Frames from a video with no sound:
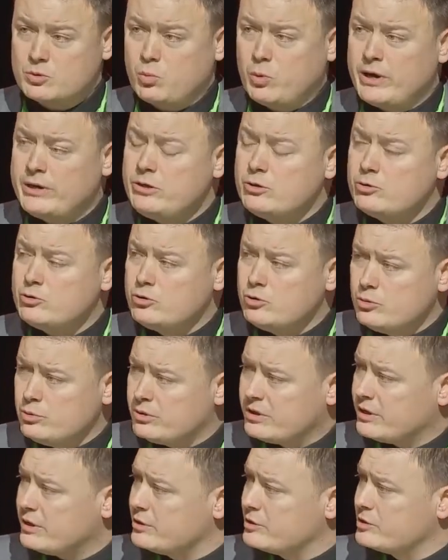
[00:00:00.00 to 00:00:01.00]
us, when you
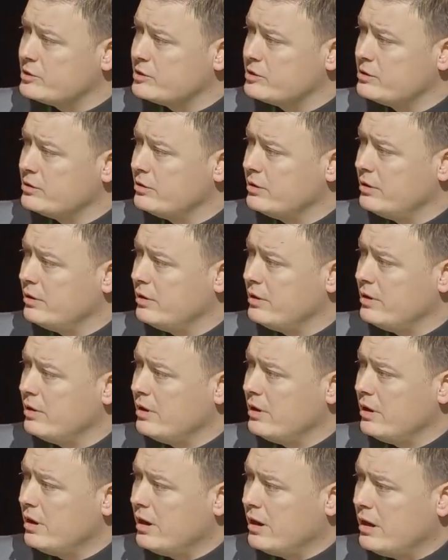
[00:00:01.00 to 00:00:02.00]
do this,
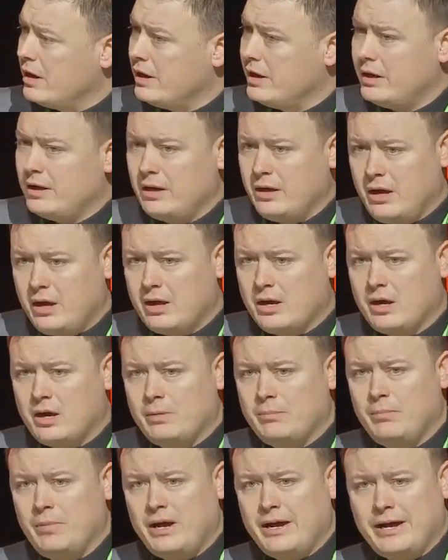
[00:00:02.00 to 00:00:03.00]
I
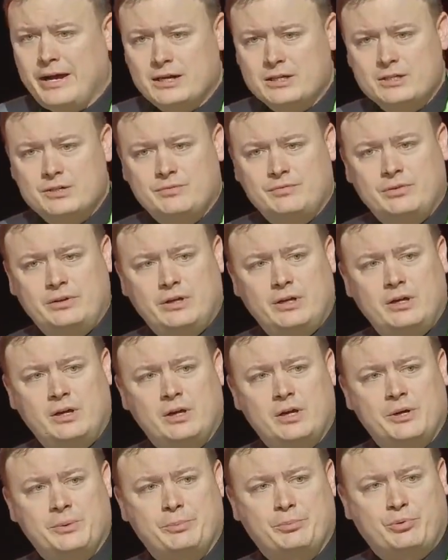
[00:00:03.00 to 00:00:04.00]
am actively
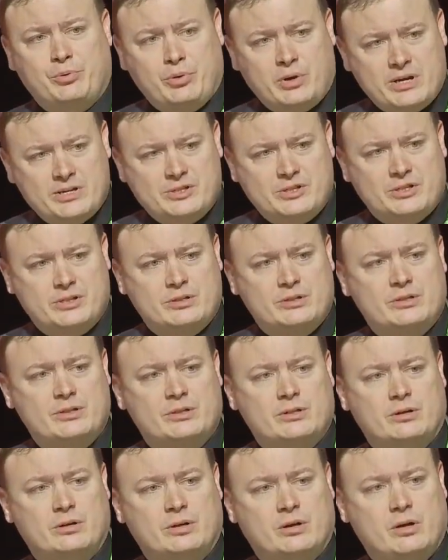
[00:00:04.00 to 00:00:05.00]
present
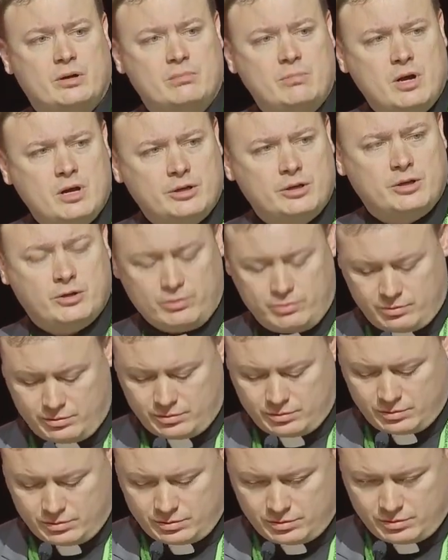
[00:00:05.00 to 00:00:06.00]
among you.
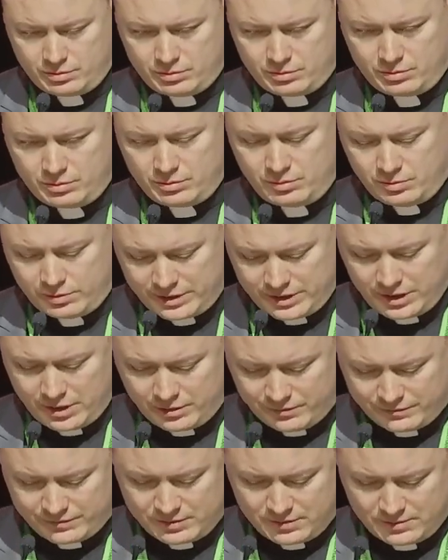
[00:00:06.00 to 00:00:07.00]
What a
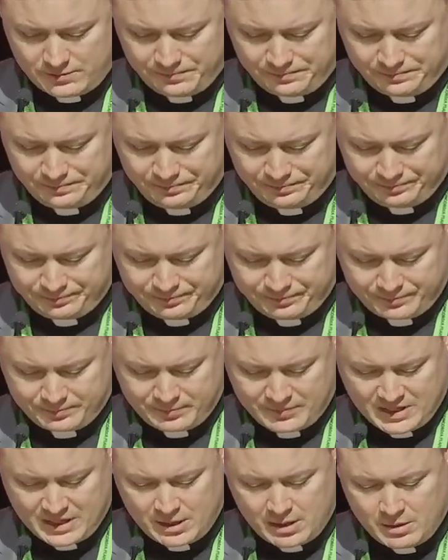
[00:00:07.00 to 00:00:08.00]
gift.
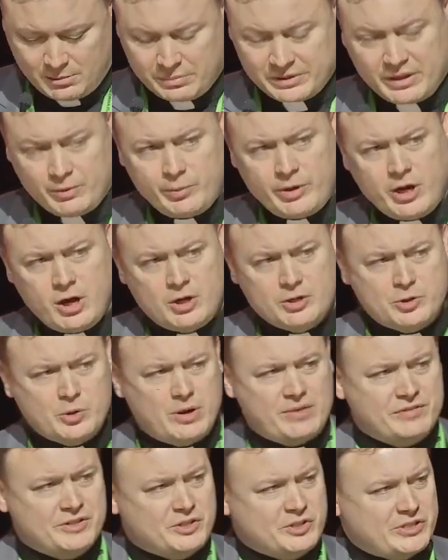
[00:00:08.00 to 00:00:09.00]
But then we
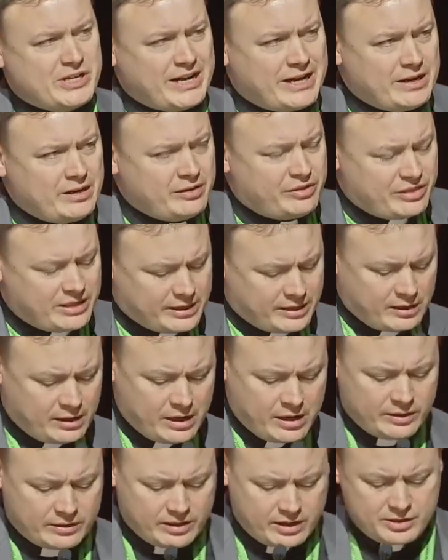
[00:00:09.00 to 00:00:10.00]
also have a second thing
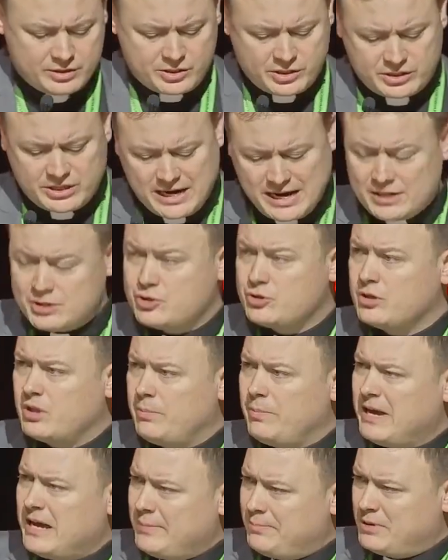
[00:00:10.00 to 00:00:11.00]
that is attached to
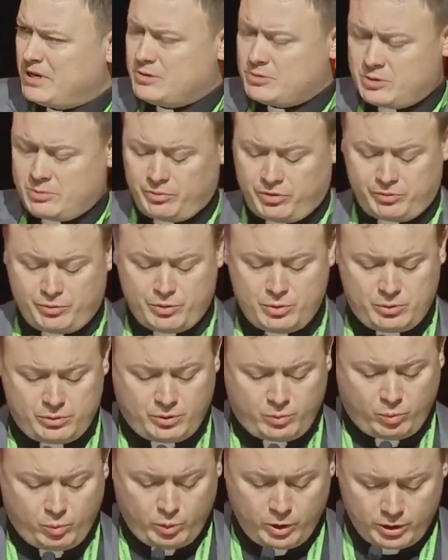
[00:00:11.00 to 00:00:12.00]
the baptism through
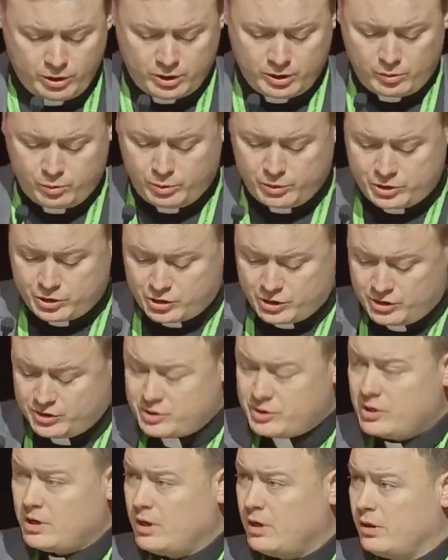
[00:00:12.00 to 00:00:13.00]
the word, which
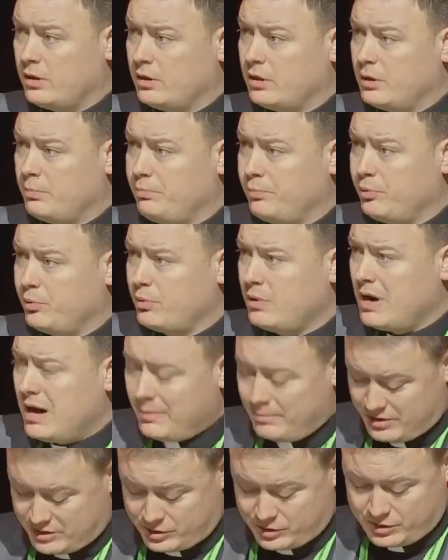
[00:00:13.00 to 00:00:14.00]
is the
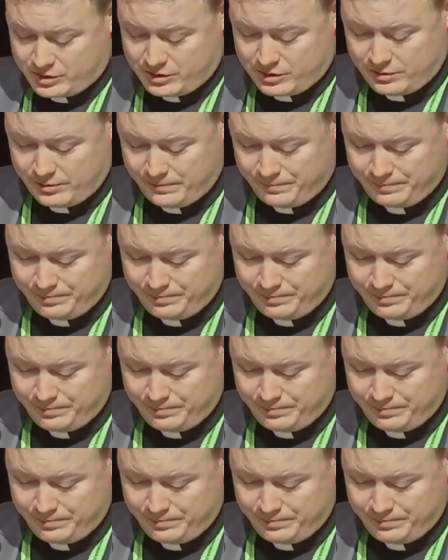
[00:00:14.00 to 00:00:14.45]
promise.